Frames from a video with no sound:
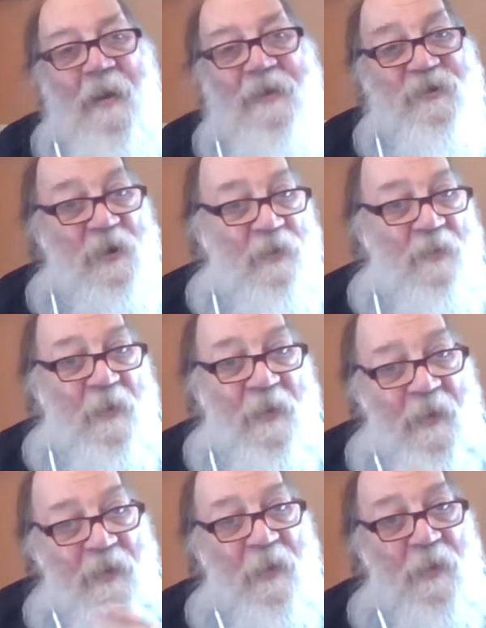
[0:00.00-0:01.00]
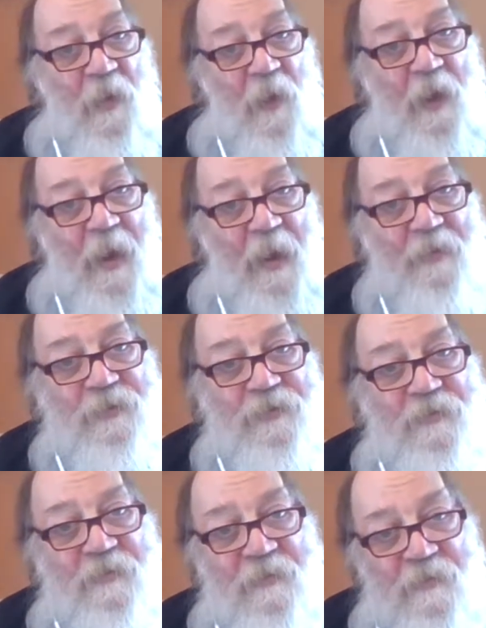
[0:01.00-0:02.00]
So the Longhouse,
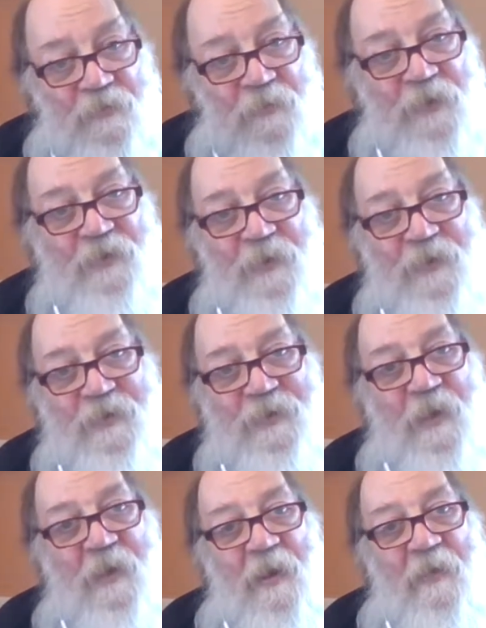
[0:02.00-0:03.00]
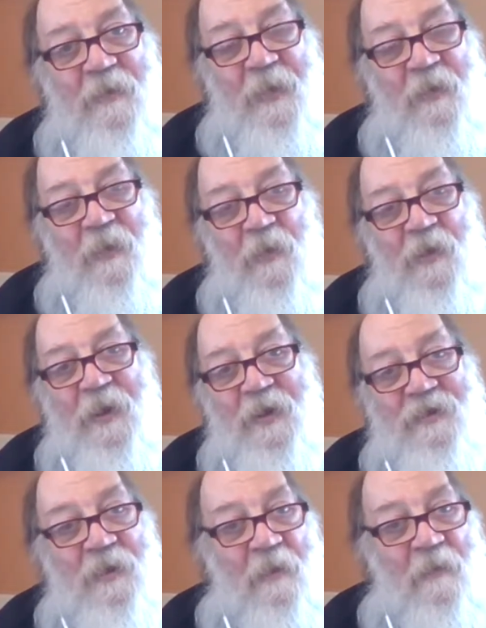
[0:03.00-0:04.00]
which is the
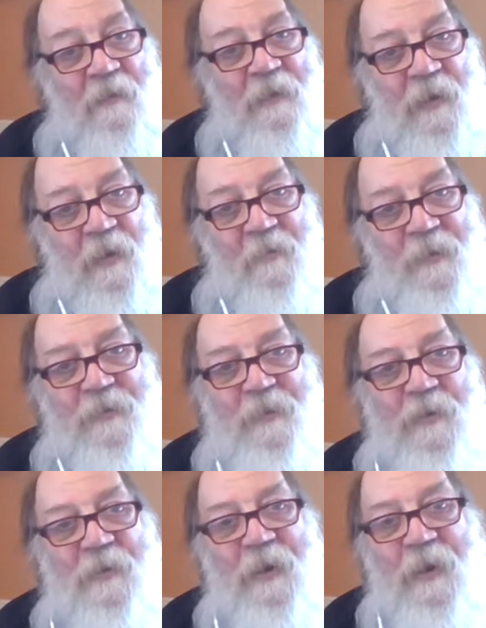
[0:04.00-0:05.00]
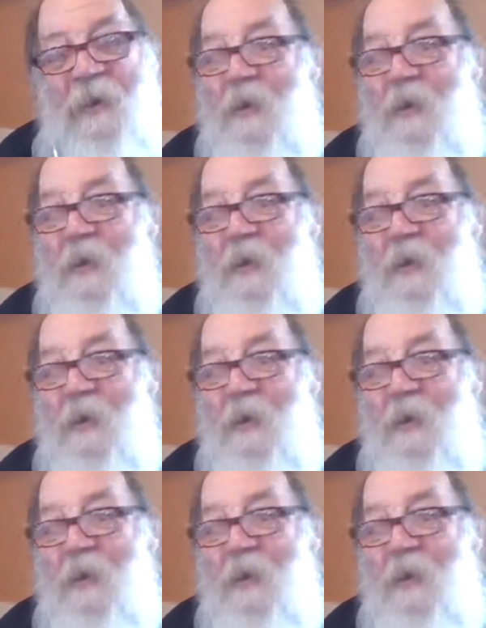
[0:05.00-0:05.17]
Iroquois deliberatory,